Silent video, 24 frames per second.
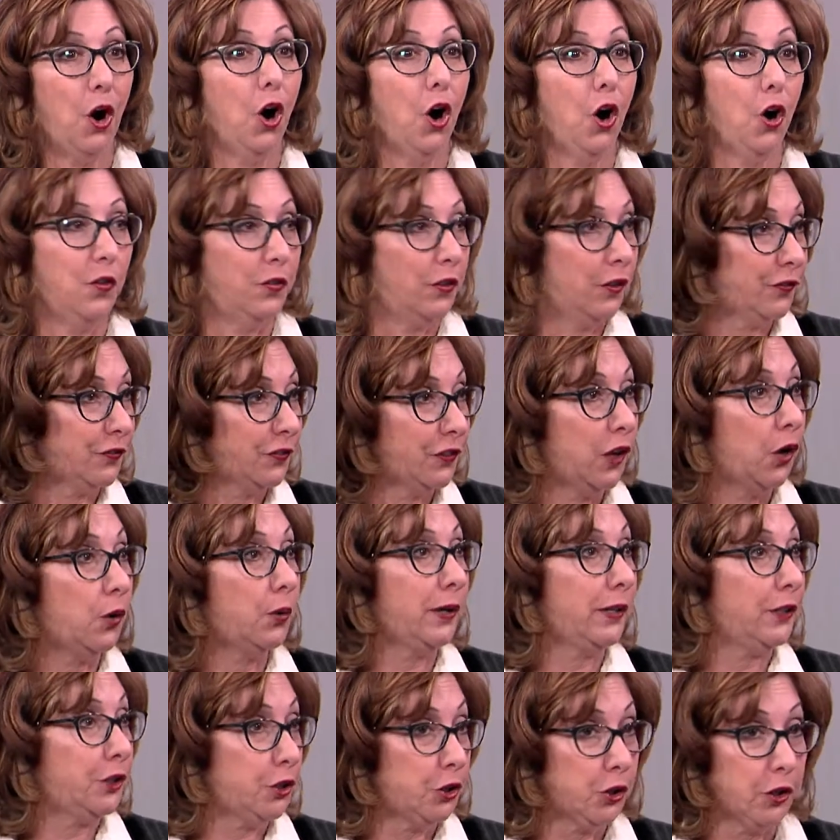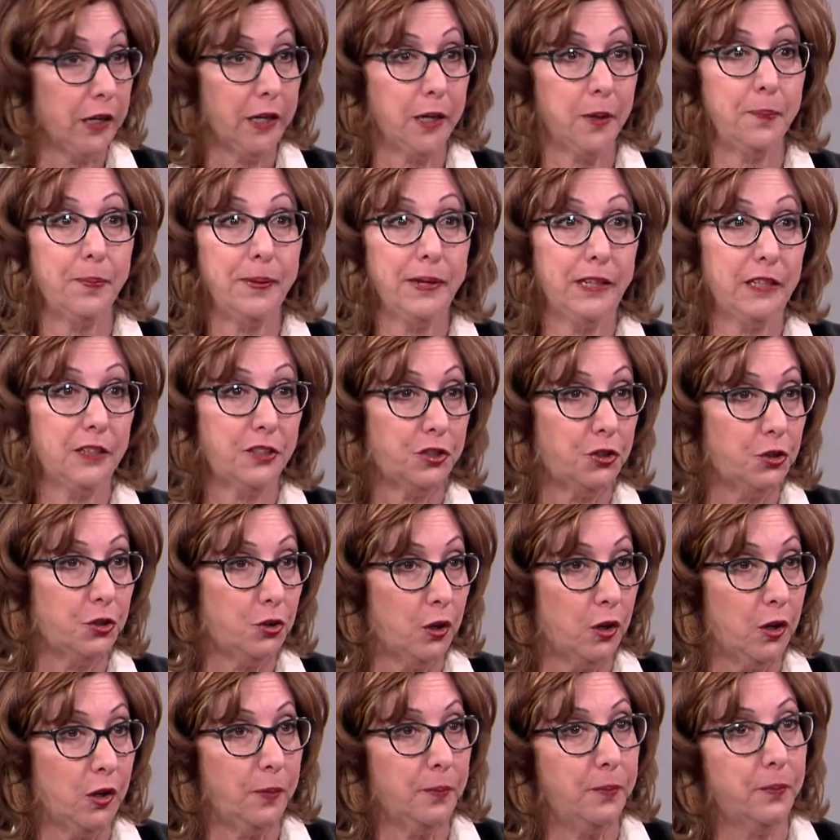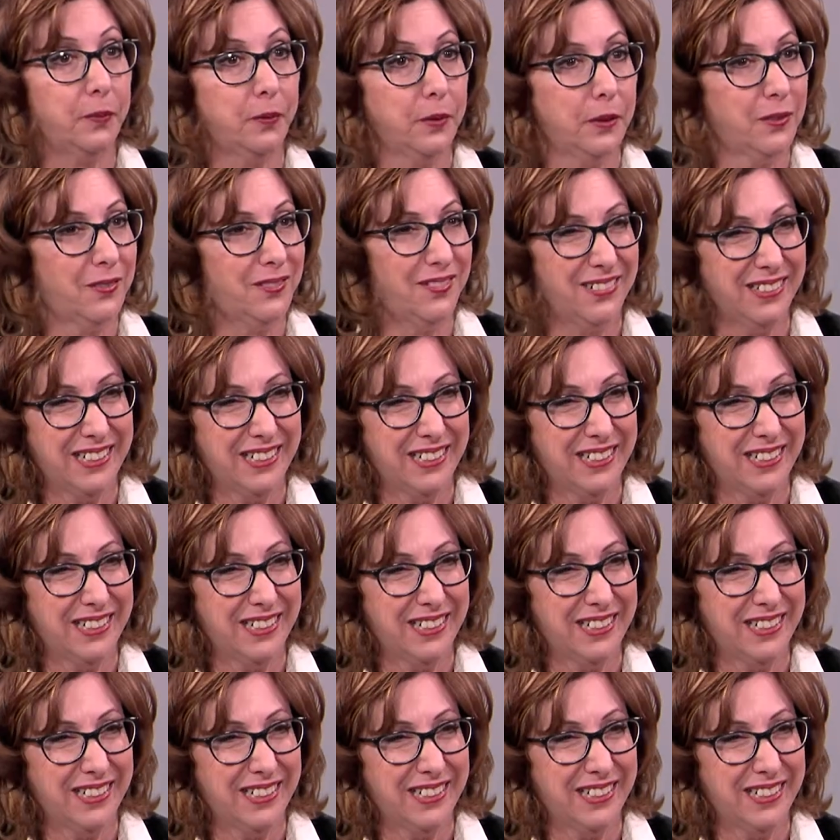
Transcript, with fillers: overflowing during a big storm.